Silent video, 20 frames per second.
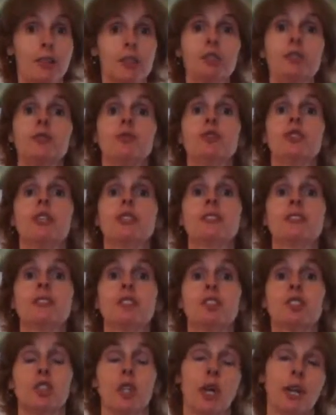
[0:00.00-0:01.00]
Did you
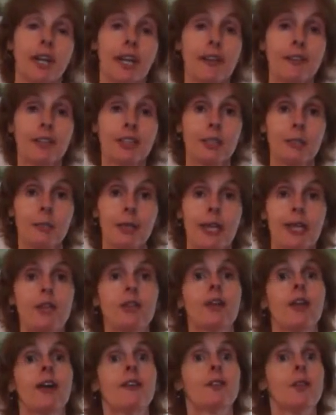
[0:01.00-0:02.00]
just start having the
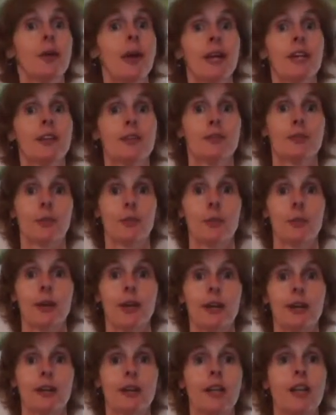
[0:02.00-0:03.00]
pain or have you had it for a
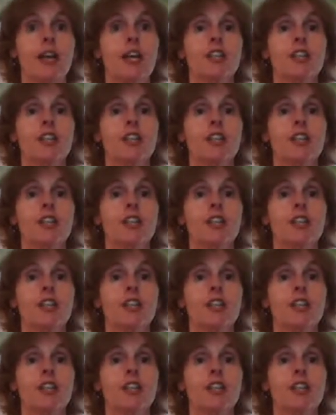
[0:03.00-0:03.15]
while?